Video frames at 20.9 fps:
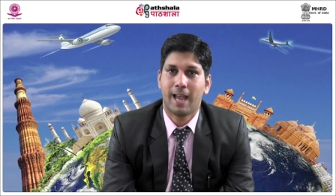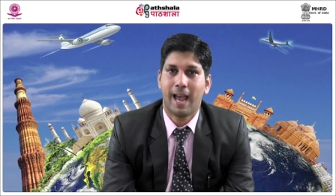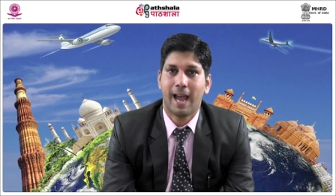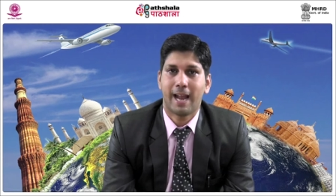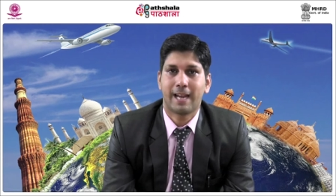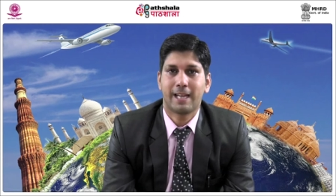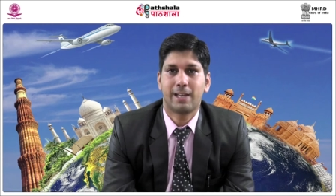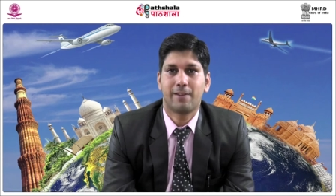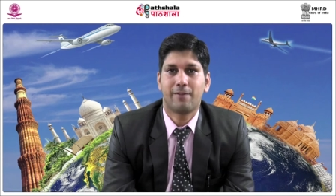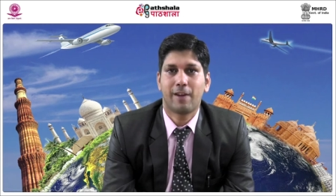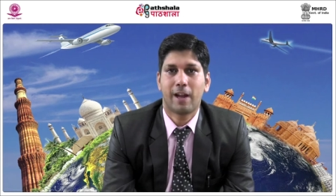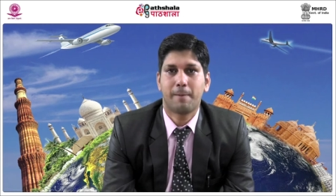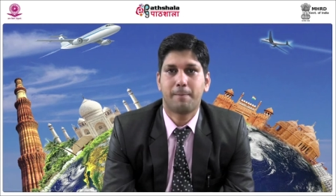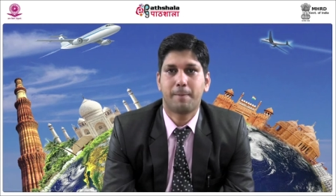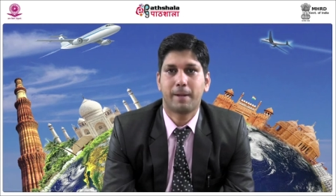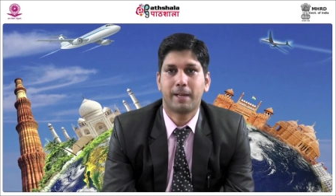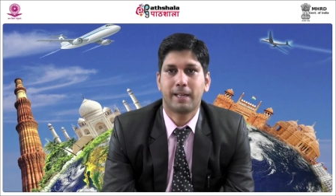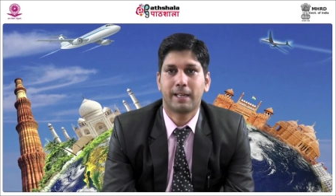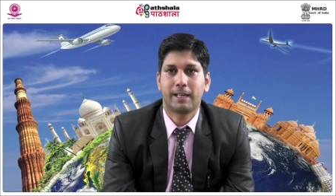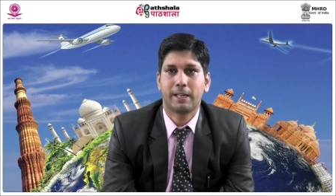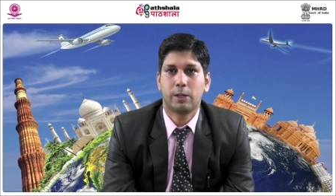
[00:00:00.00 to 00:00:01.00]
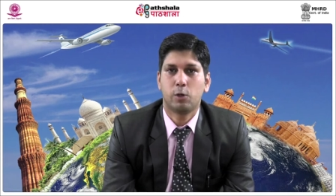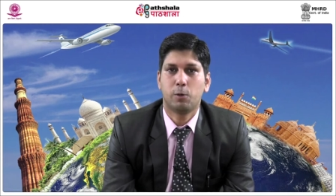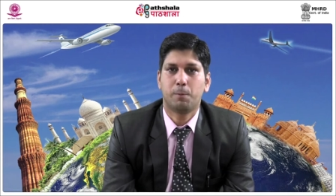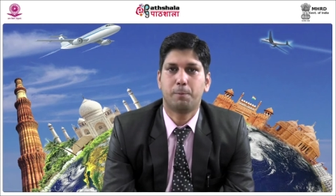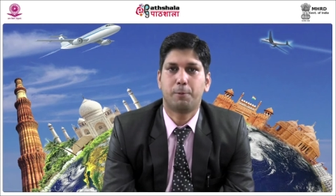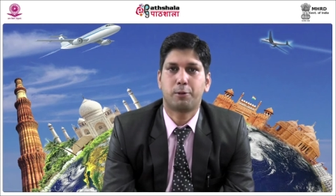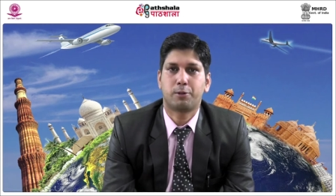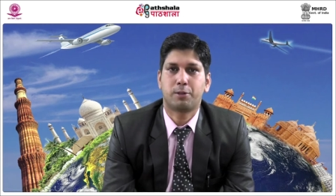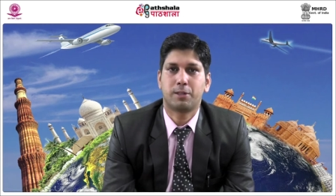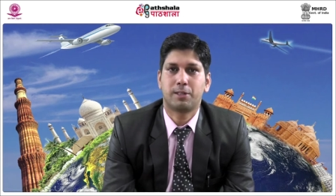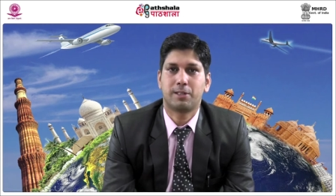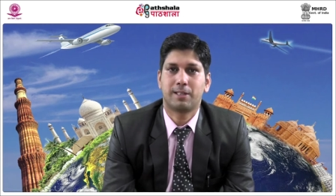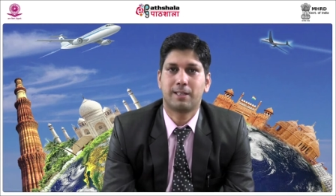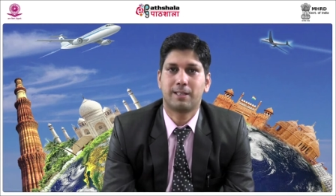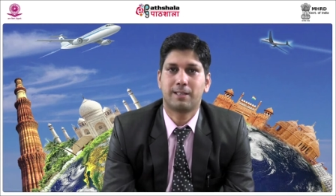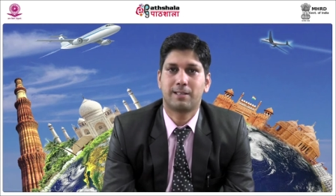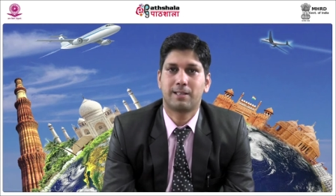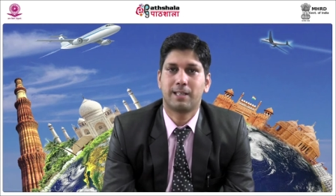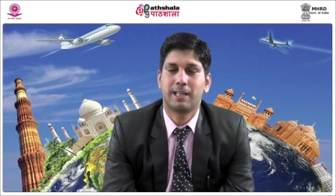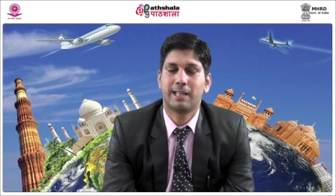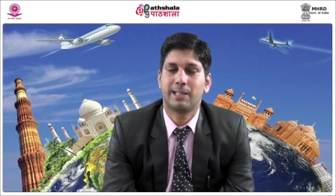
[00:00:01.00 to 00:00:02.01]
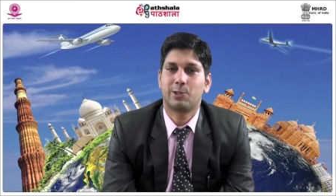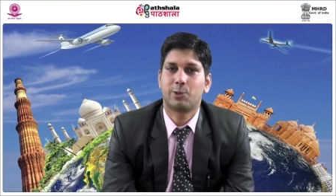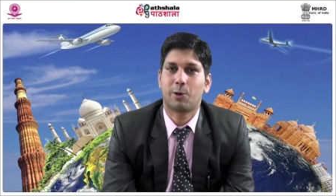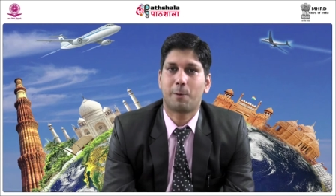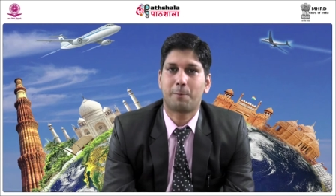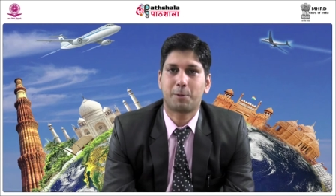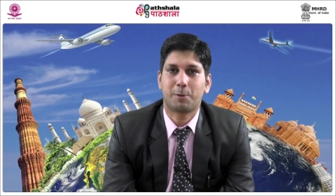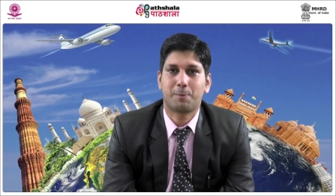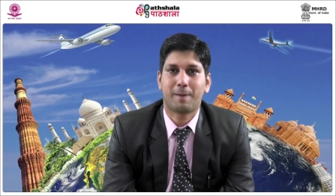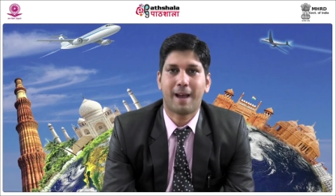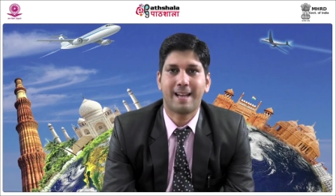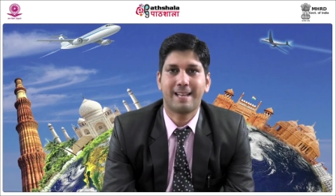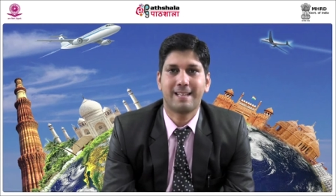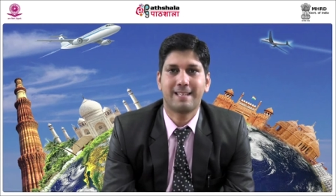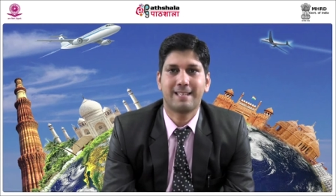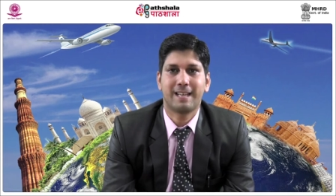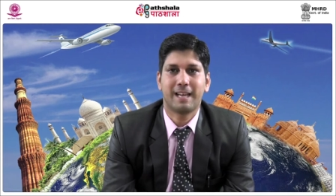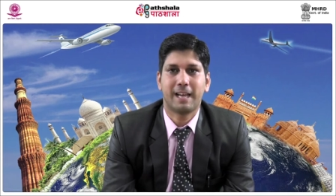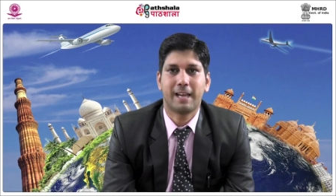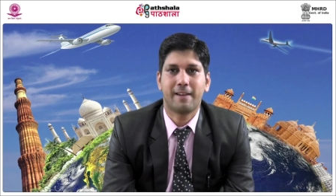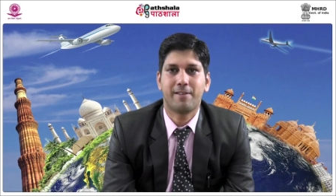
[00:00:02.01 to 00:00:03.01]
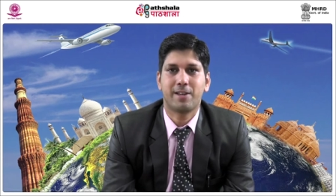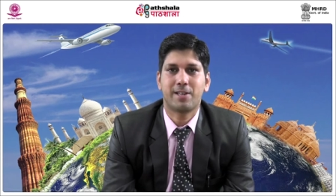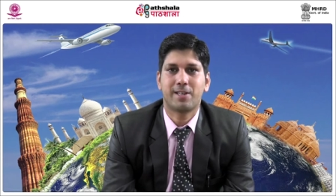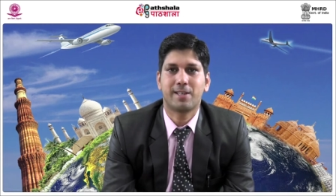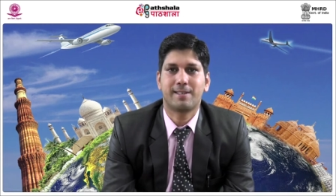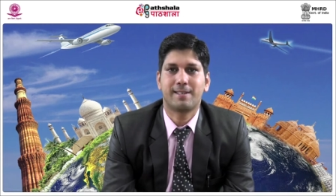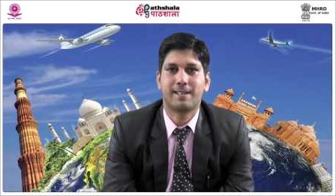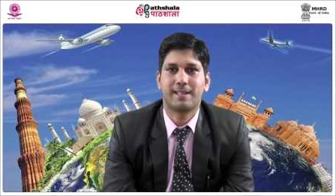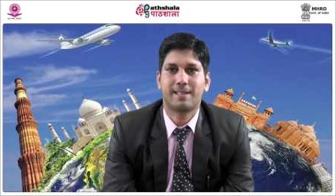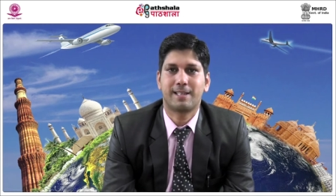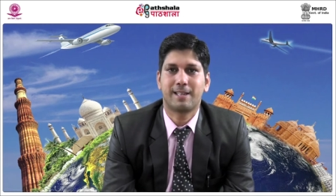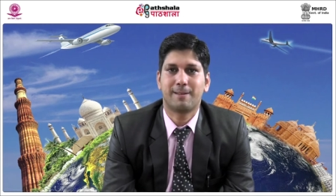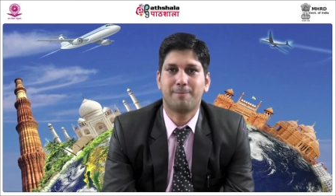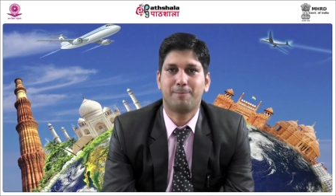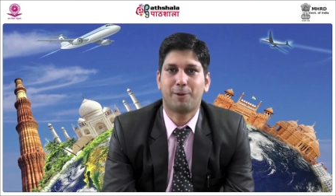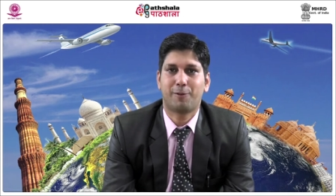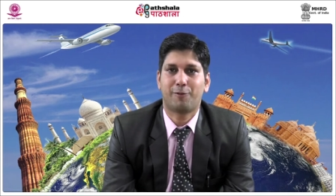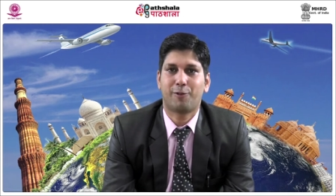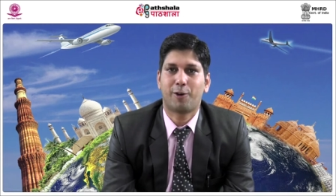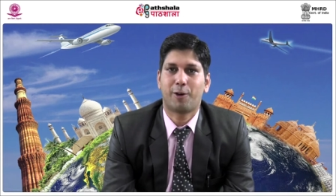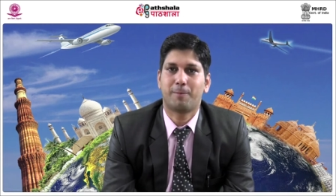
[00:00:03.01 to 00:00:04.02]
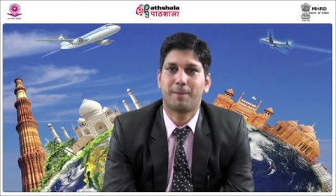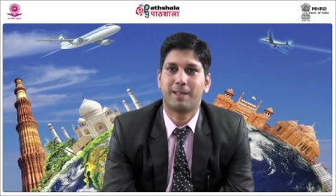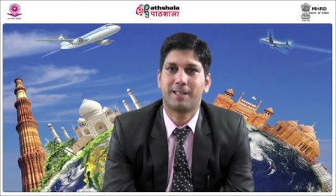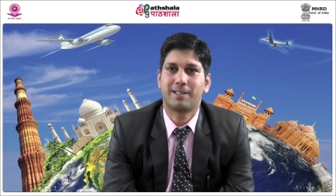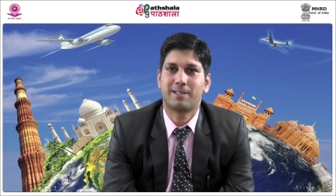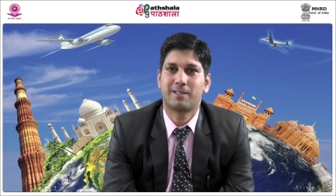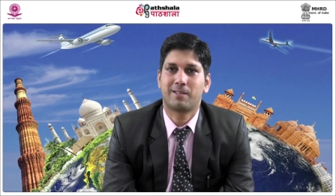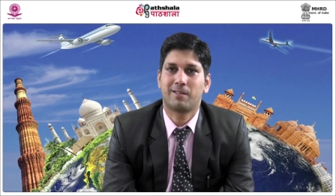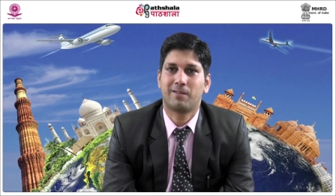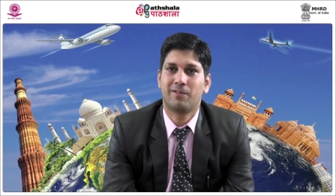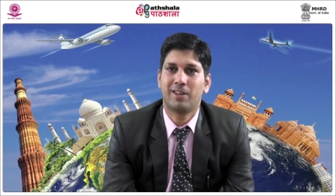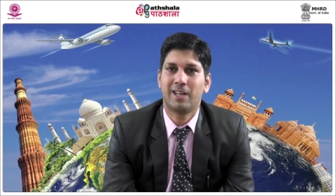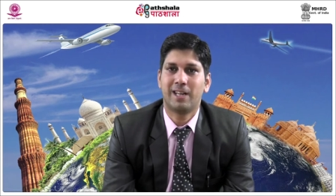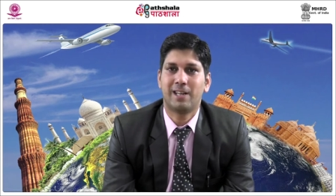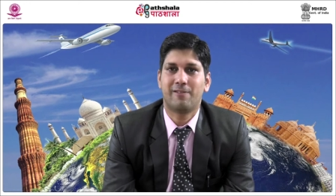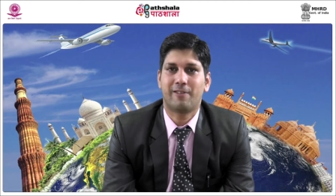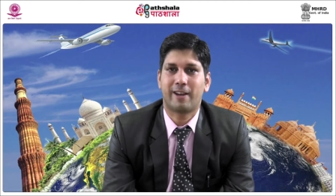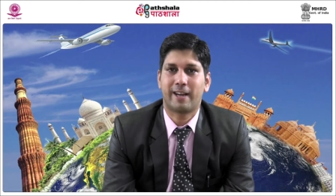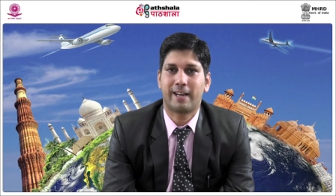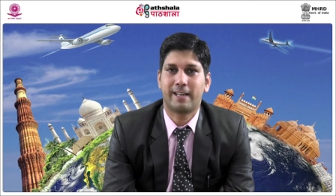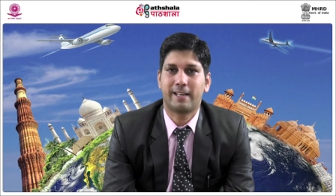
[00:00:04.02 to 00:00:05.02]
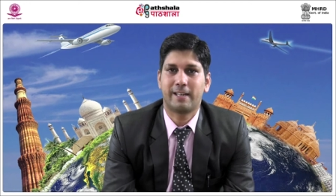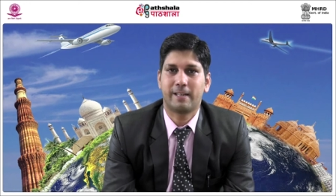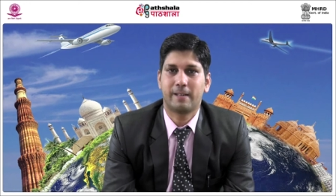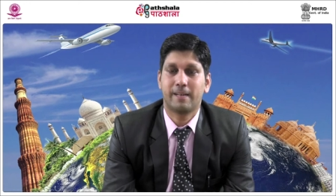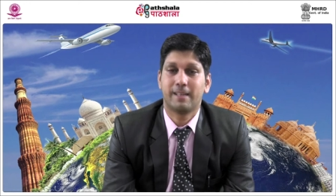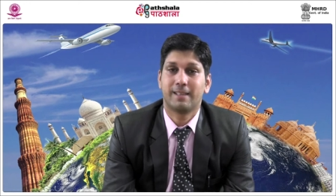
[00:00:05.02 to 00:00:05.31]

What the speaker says: and developing new procedures to optimize aviation system performance worldwide.